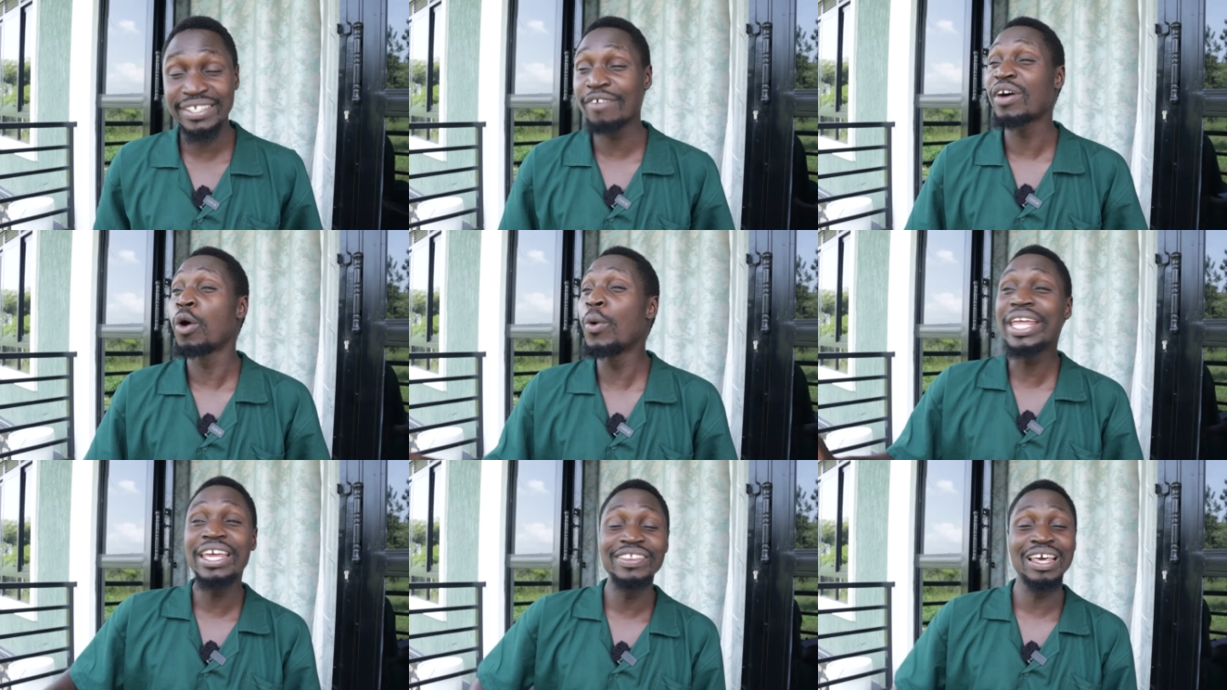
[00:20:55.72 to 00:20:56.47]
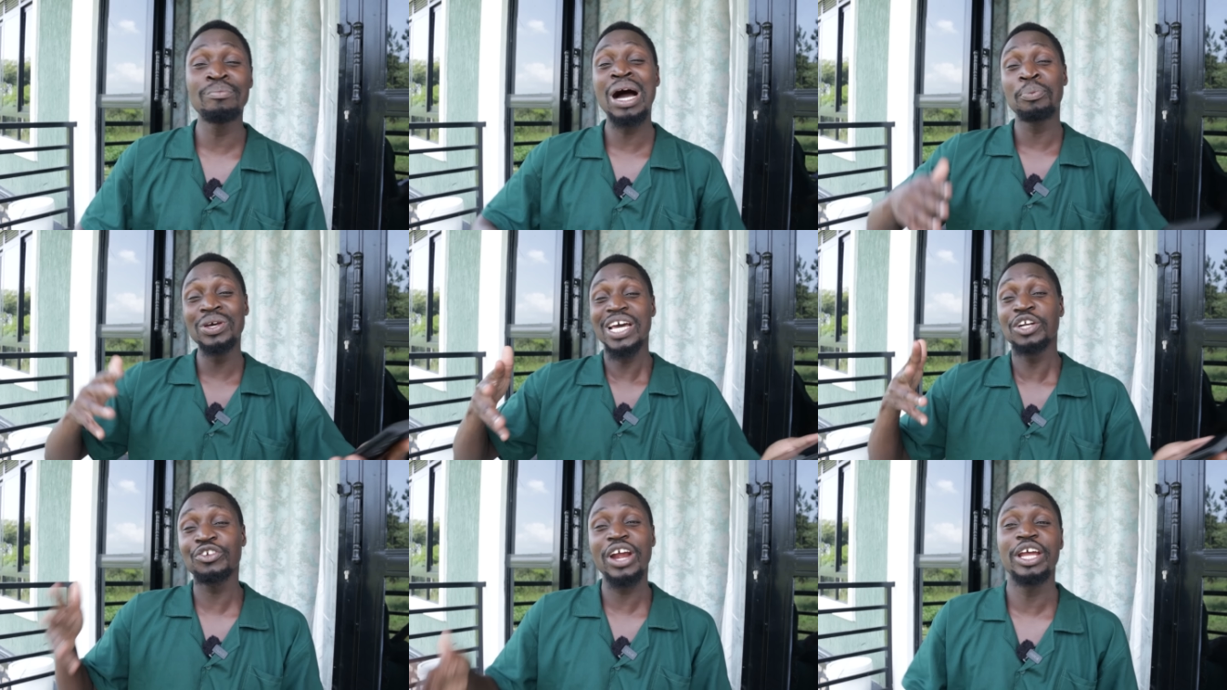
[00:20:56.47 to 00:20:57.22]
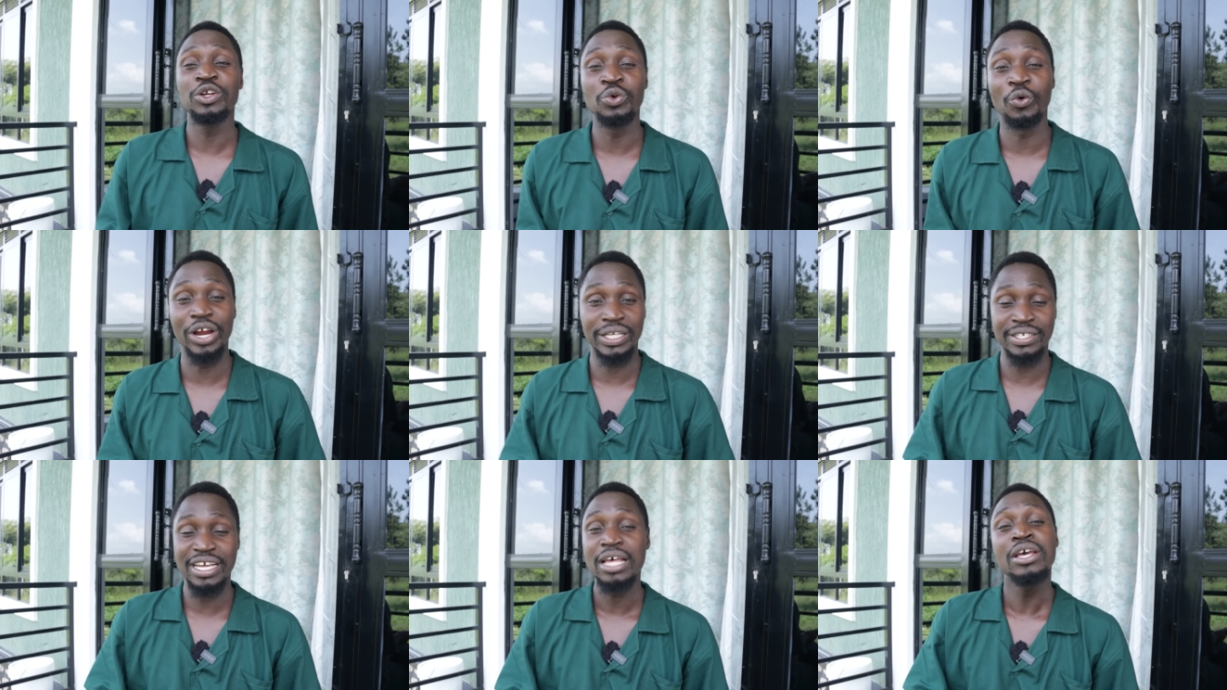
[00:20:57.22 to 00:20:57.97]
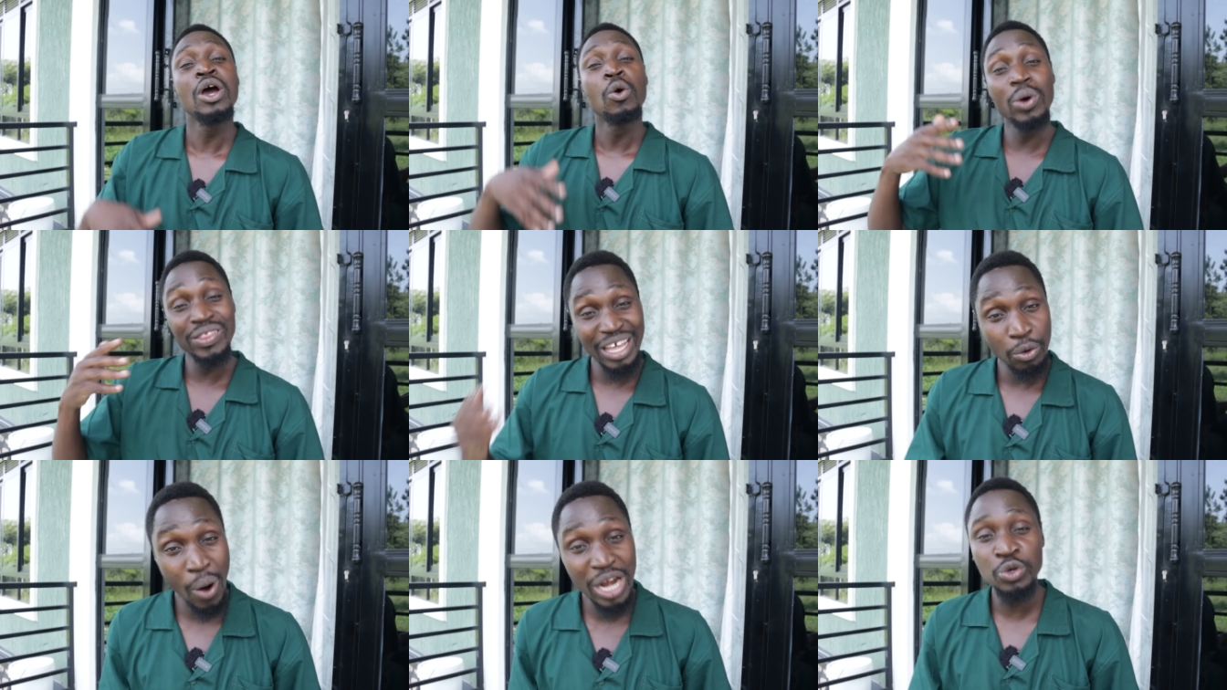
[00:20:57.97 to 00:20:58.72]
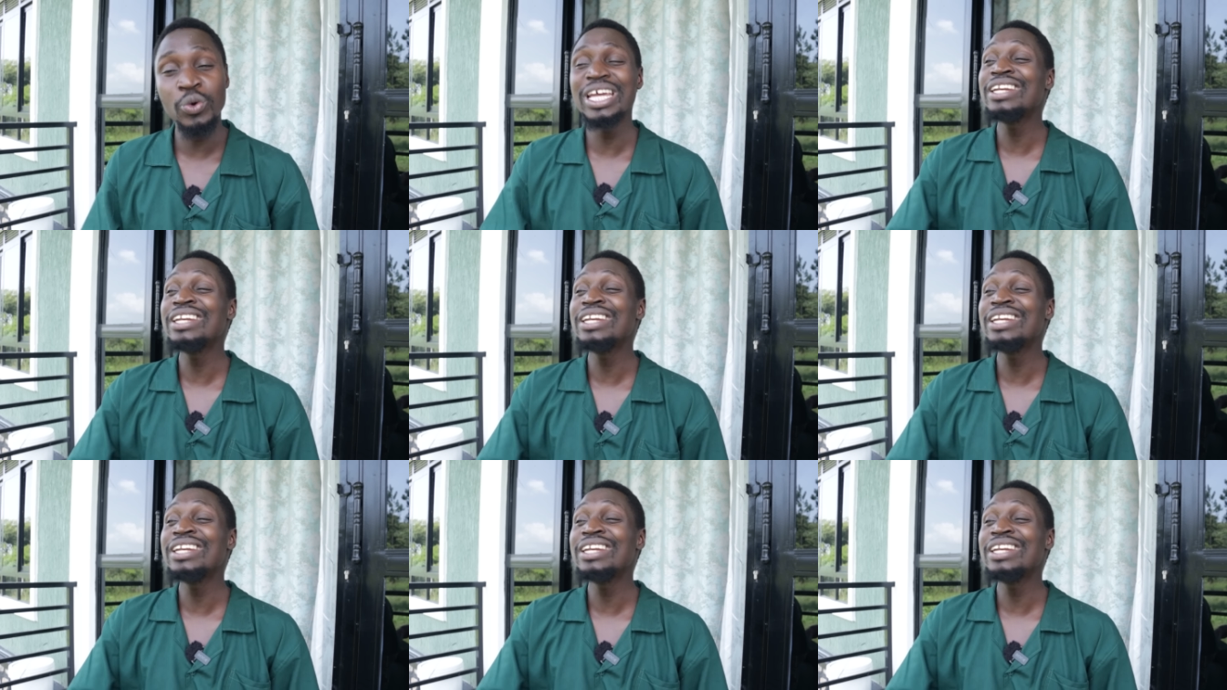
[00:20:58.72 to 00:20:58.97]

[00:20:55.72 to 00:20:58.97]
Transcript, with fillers: suffer waking them up when they are trying to rest, yeah? When they want to